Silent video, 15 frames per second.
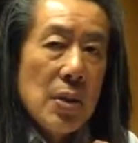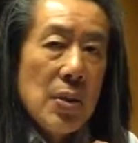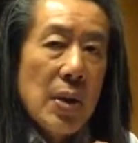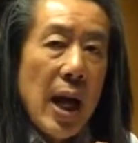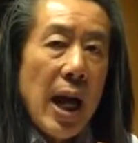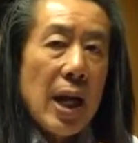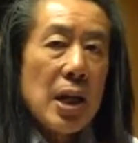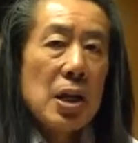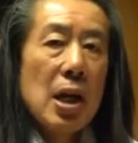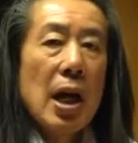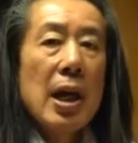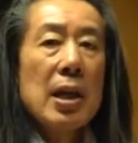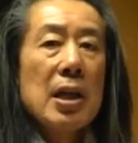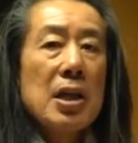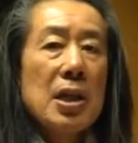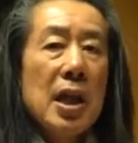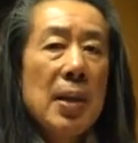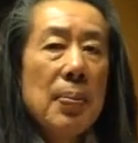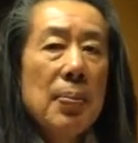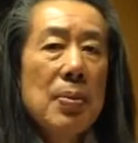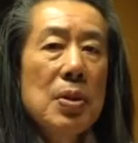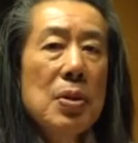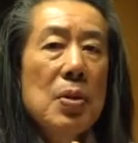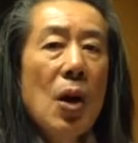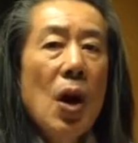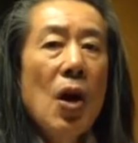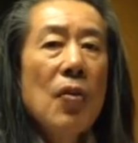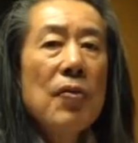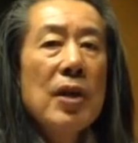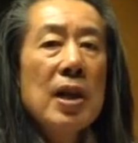You had an attempt to
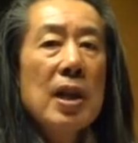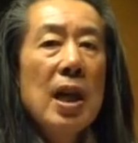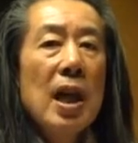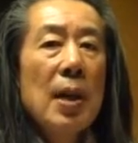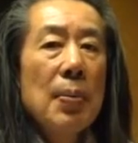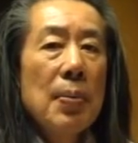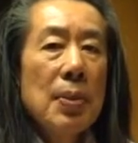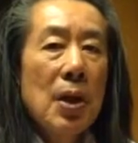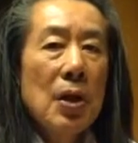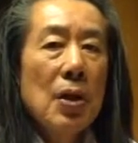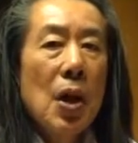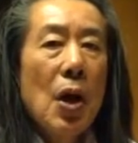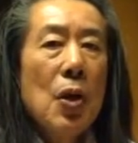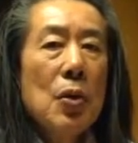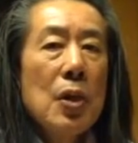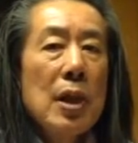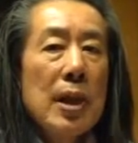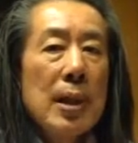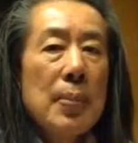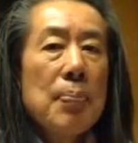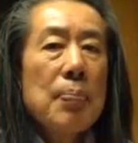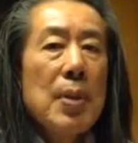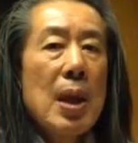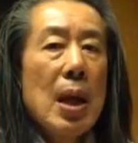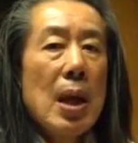overcome not only